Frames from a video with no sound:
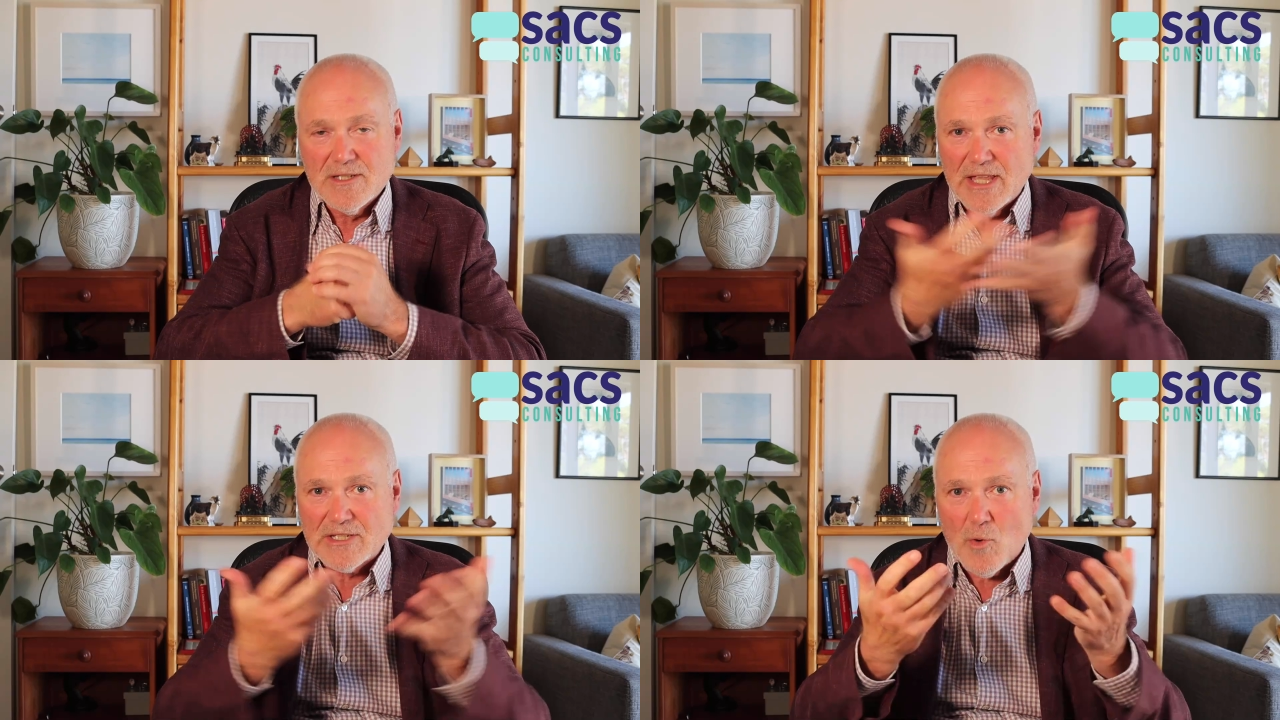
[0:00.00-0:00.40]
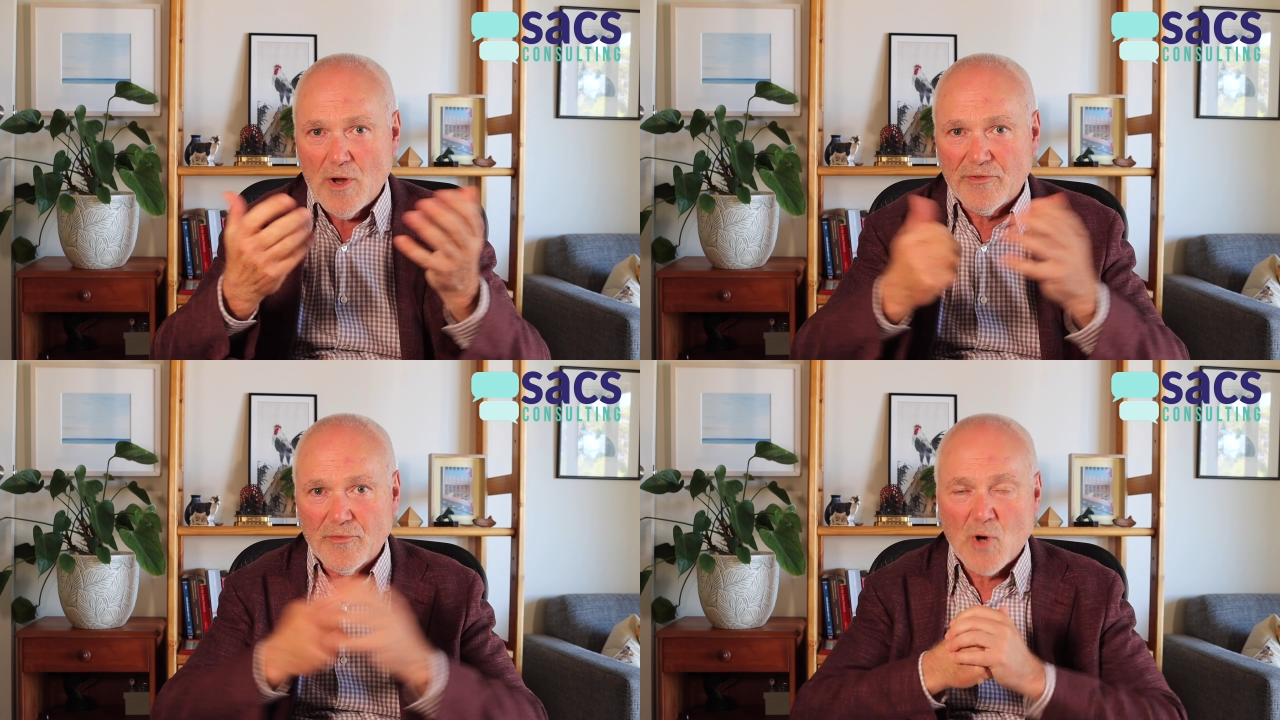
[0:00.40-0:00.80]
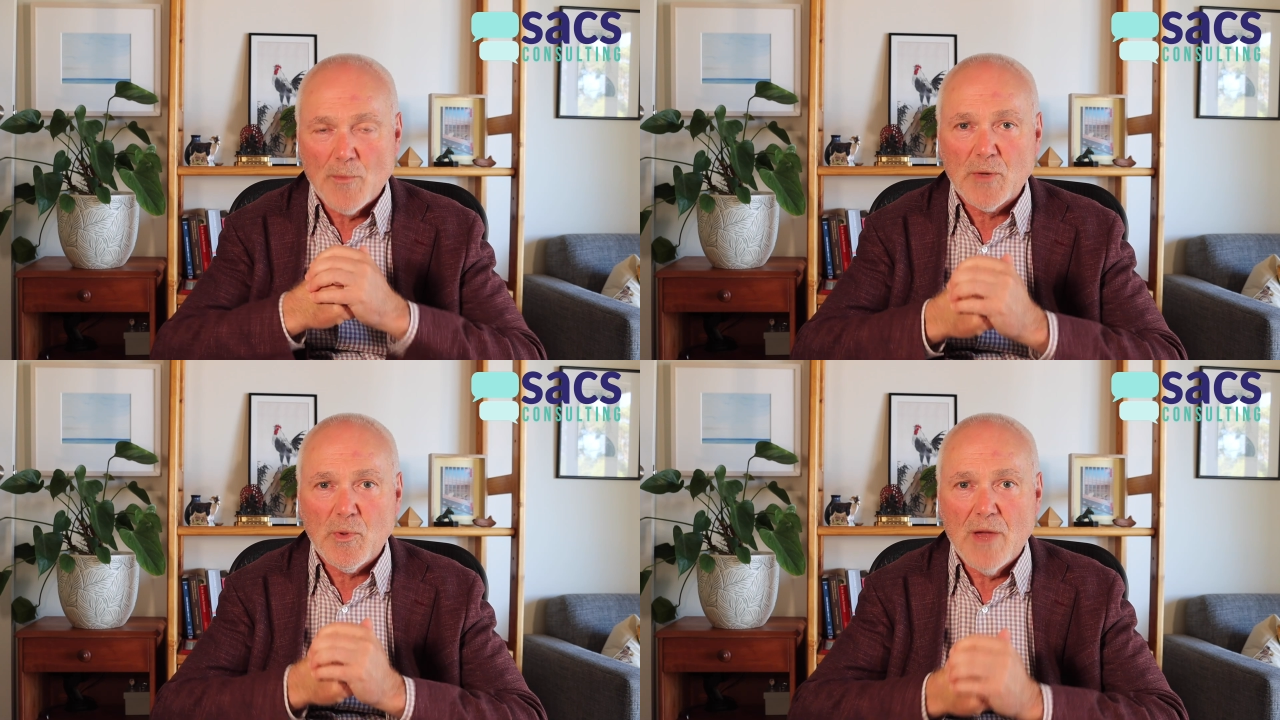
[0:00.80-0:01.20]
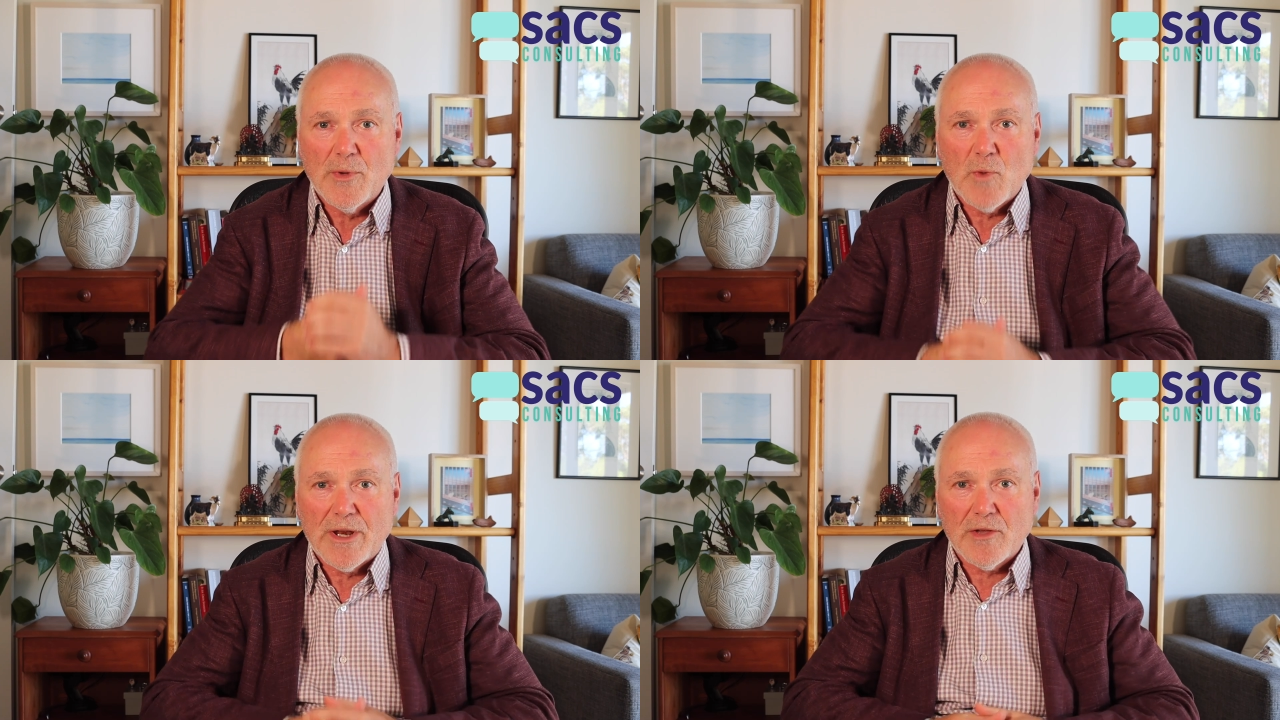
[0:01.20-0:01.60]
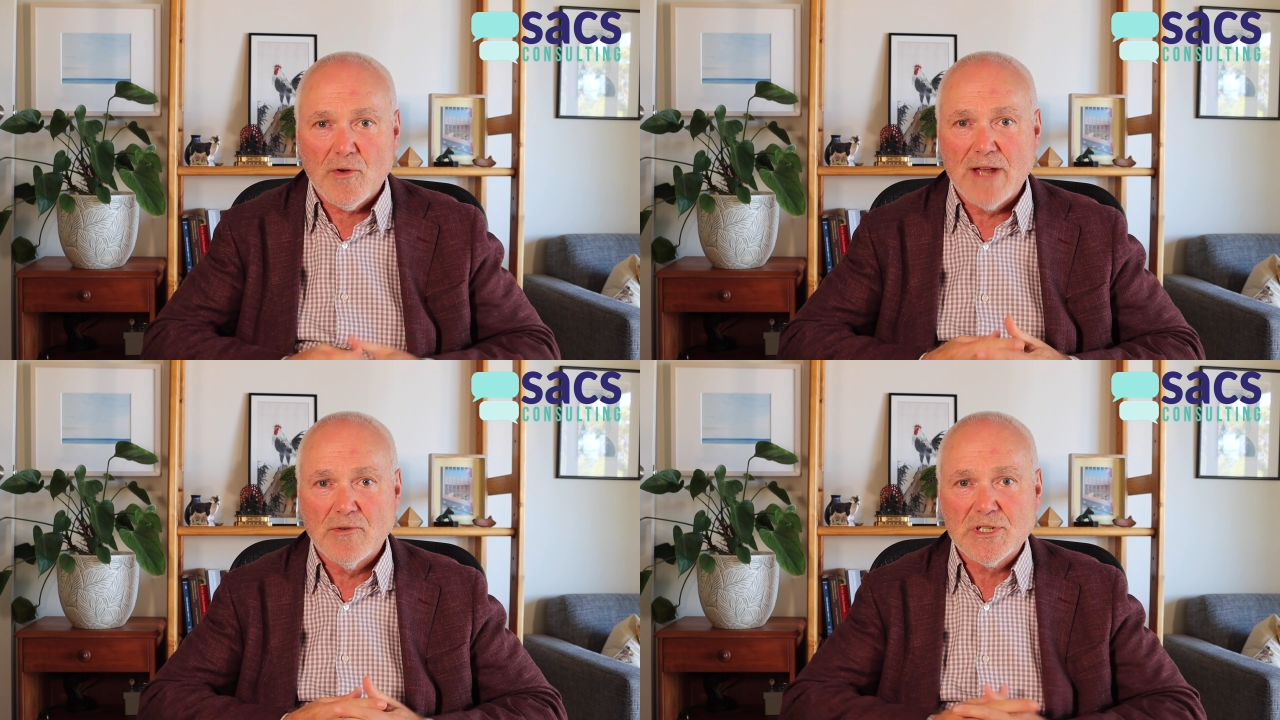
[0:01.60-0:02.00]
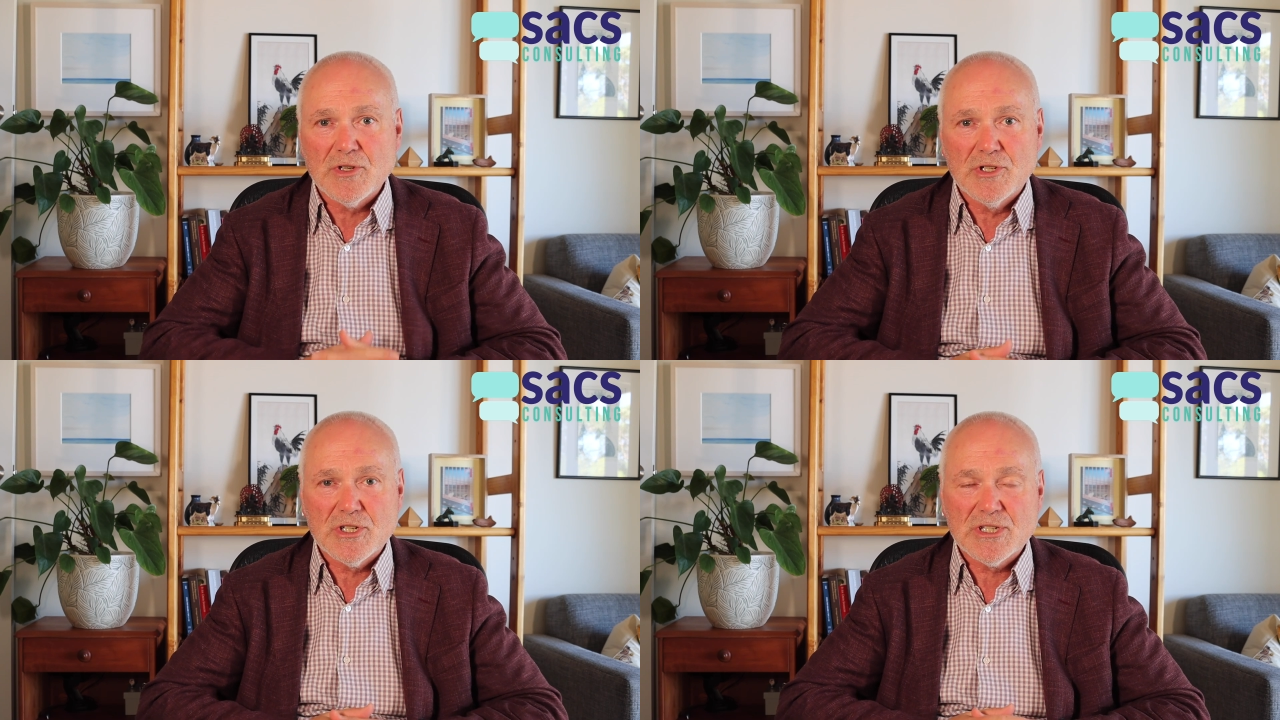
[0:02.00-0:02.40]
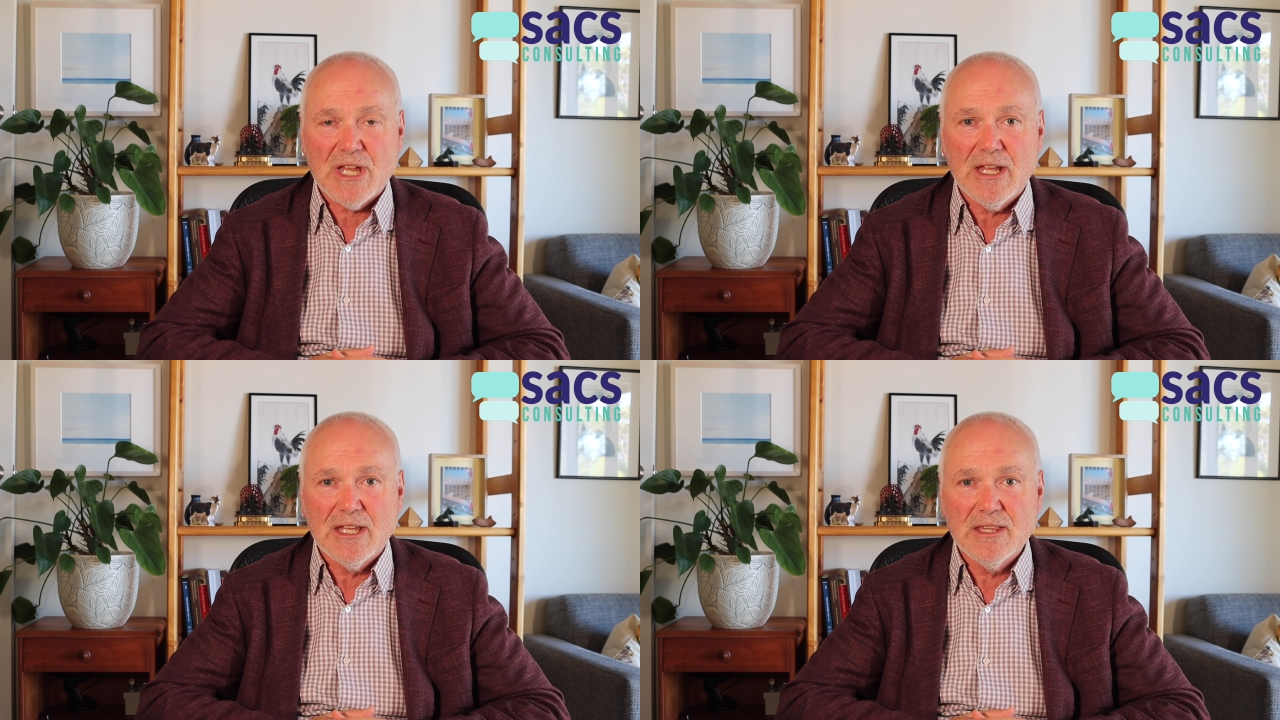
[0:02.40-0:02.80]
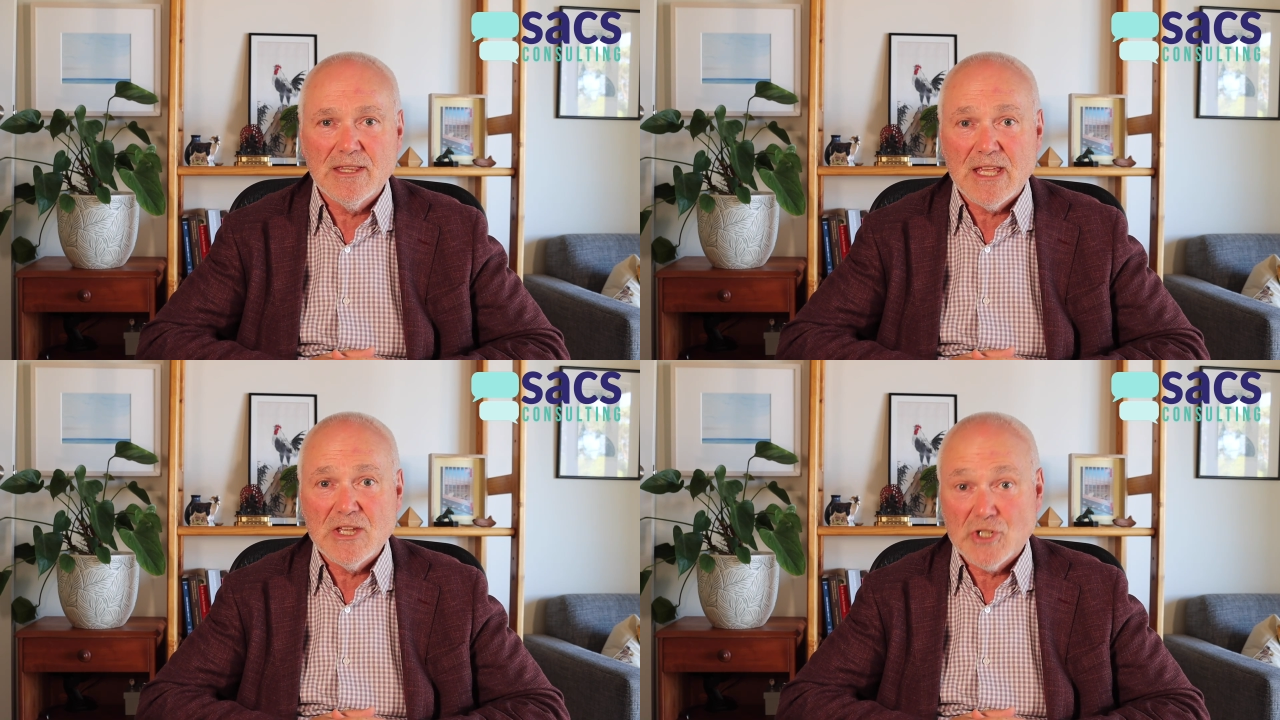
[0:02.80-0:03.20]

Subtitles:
So that's a quote from Robert Plomin, one of the great researchers in the